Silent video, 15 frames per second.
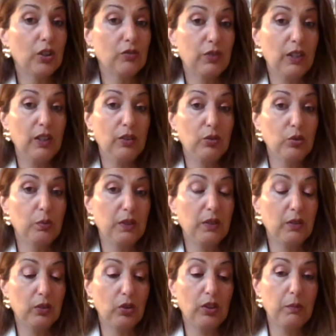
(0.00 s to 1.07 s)
can really do,
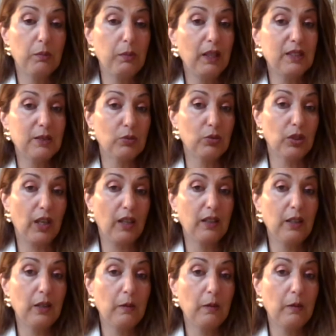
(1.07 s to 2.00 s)
you can mix them together.